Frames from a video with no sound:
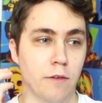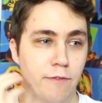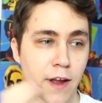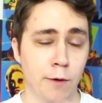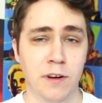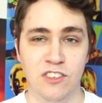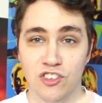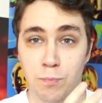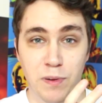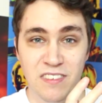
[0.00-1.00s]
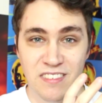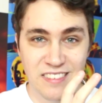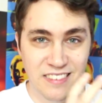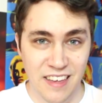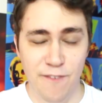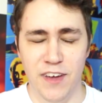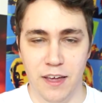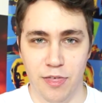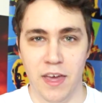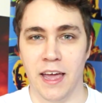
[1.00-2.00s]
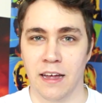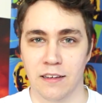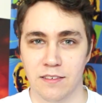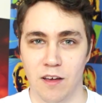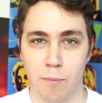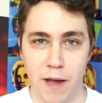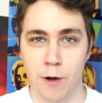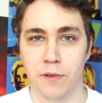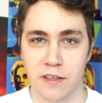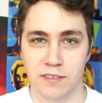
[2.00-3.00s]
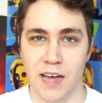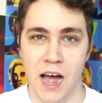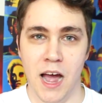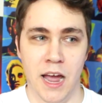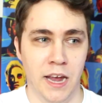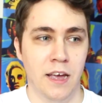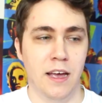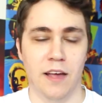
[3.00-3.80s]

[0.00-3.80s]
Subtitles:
very specific things about this guy